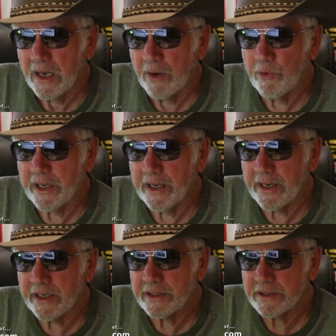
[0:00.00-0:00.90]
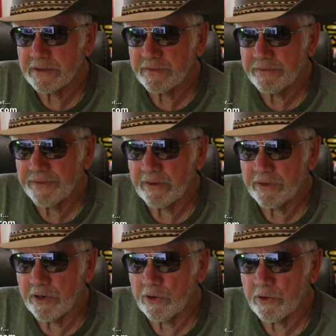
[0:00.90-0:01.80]
I went ahead and I just found
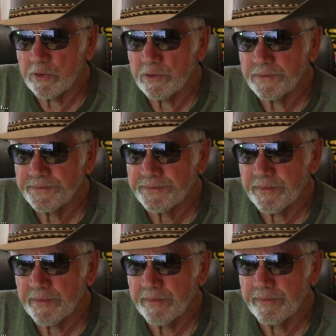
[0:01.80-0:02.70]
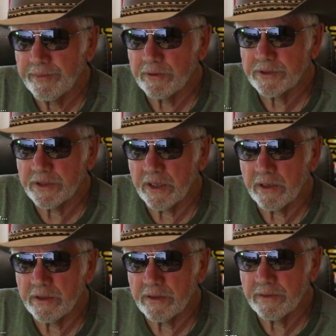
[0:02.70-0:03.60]
an article posted
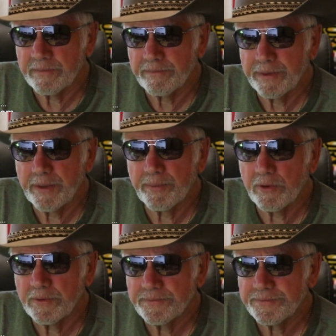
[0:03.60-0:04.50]
on People.